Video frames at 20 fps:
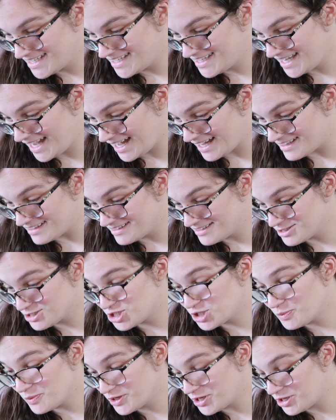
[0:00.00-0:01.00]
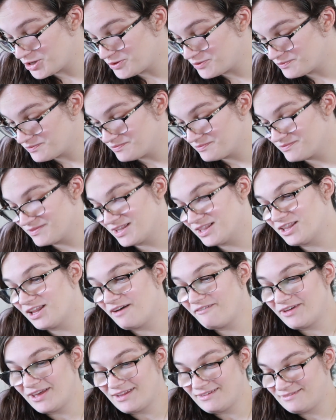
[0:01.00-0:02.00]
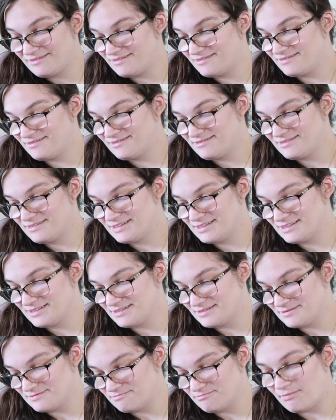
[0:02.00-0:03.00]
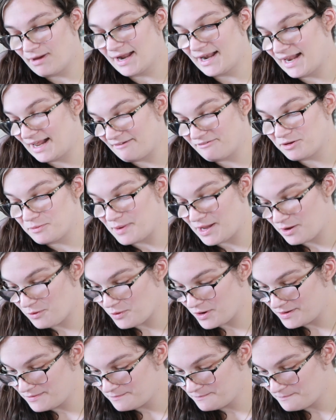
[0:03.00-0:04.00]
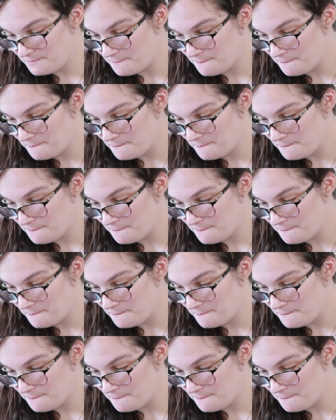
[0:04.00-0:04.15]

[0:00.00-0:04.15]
Yeah, super cute. Love it. Might have to make one.